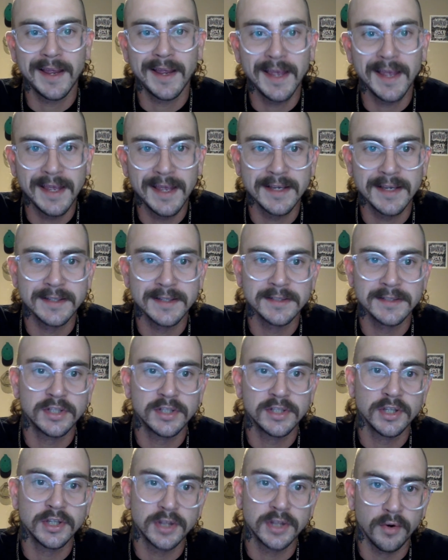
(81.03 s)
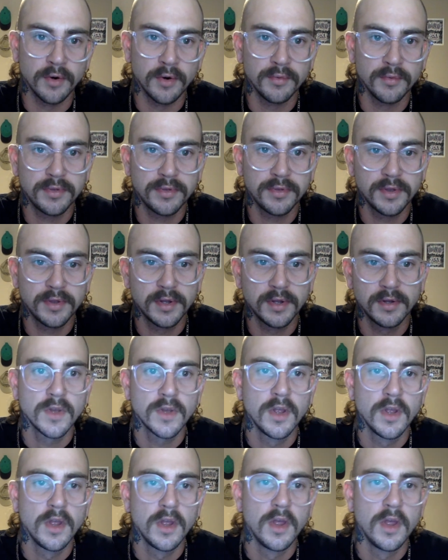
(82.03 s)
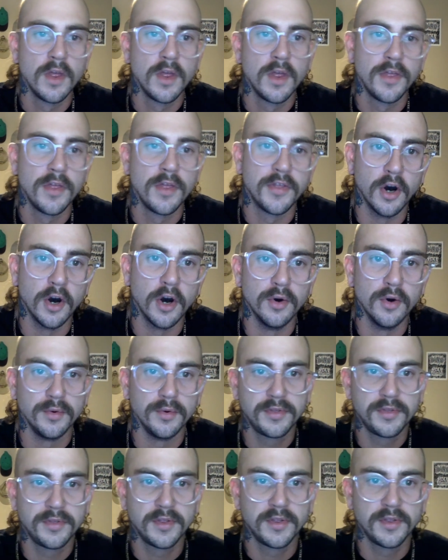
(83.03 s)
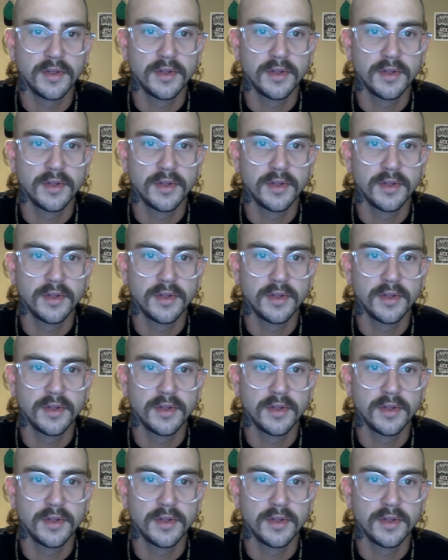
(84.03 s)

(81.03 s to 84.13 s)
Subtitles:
into Thoth. Thoth.